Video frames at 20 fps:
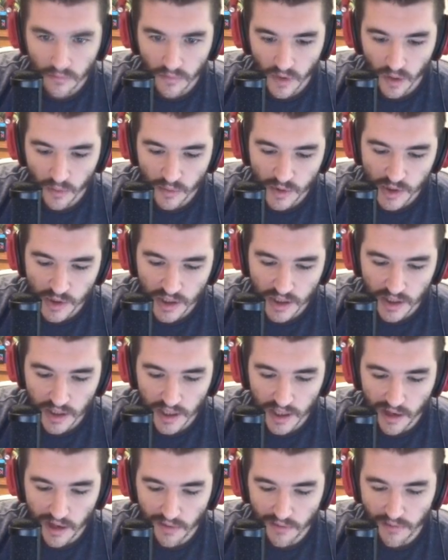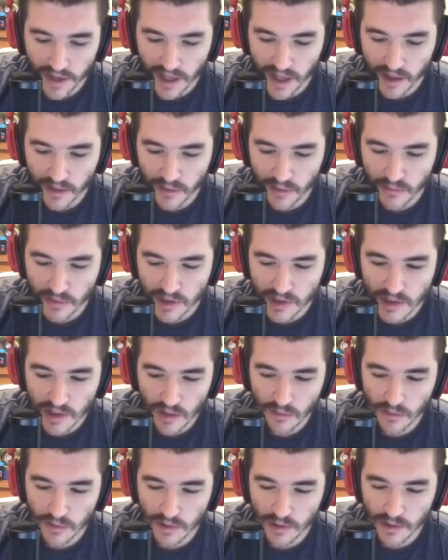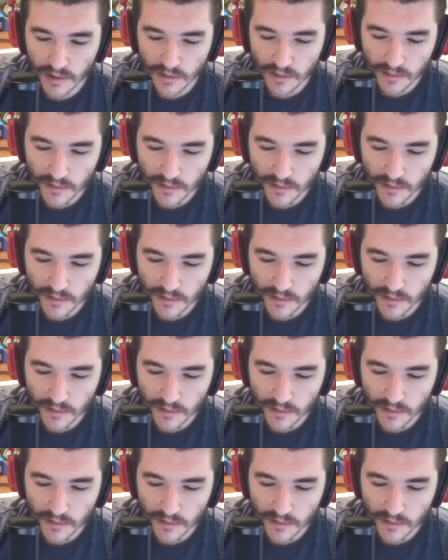We're trying to like outvalue him slowly.